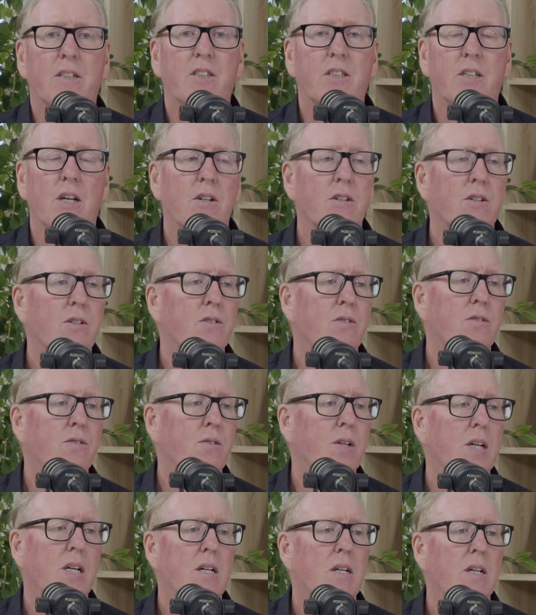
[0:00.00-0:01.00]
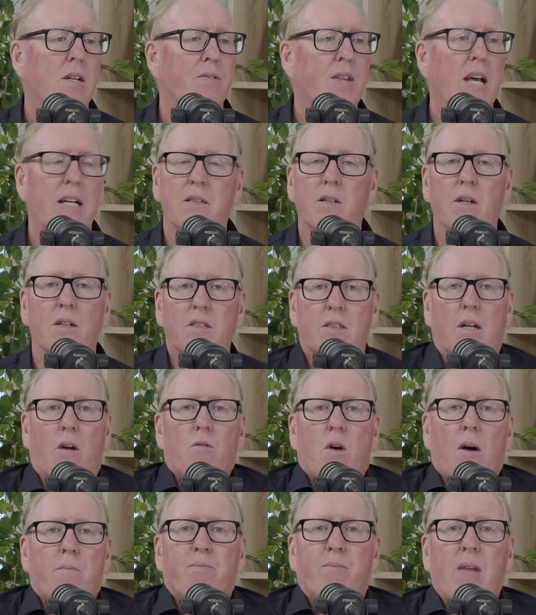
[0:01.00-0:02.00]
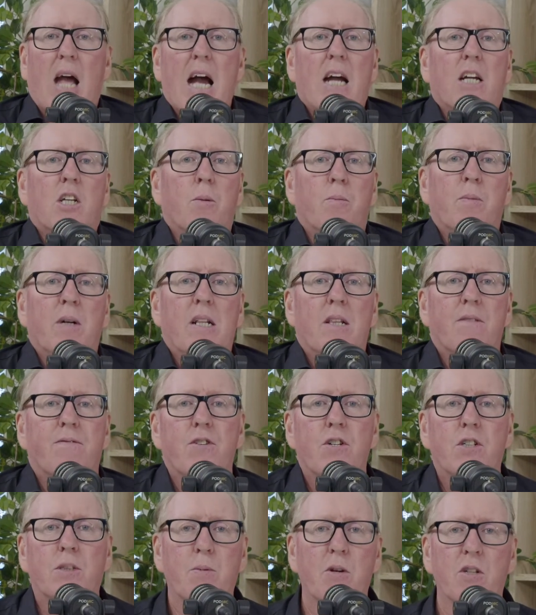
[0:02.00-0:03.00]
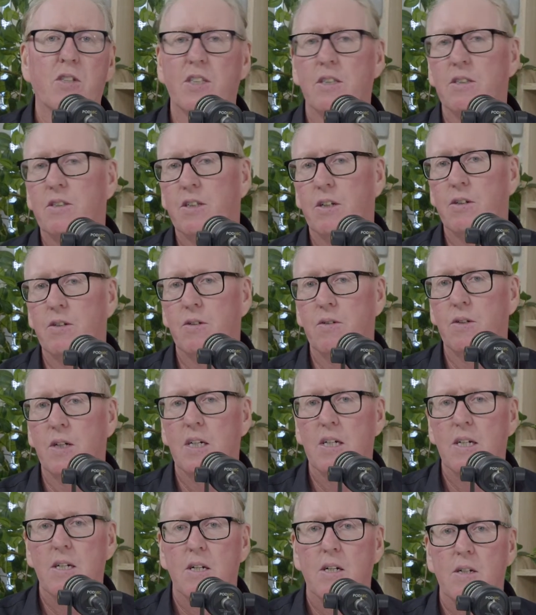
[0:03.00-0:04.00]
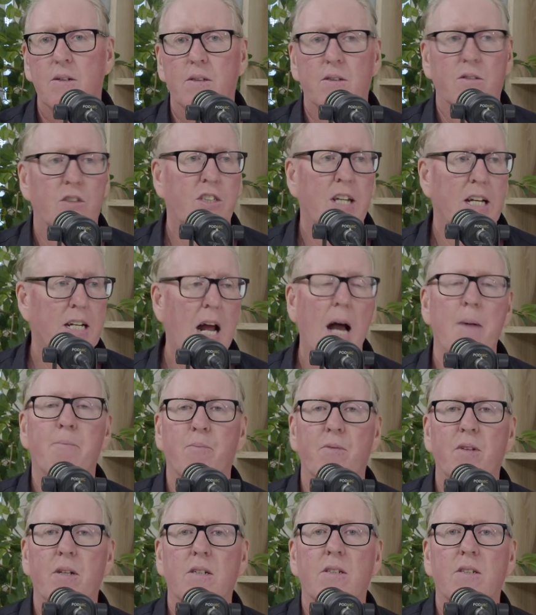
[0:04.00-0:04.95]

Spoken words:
So I'm arguably the first person to set up